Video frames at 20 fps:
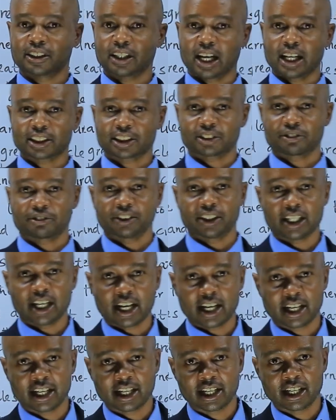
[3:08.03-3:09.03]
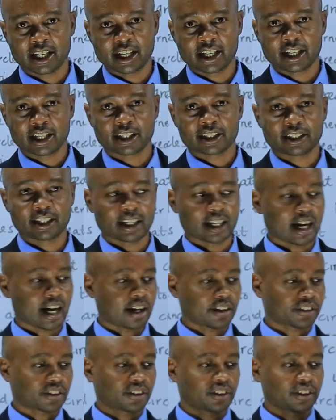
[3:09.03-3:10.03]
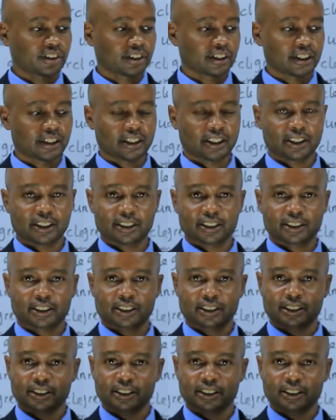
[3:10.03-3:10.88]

a sphere. And in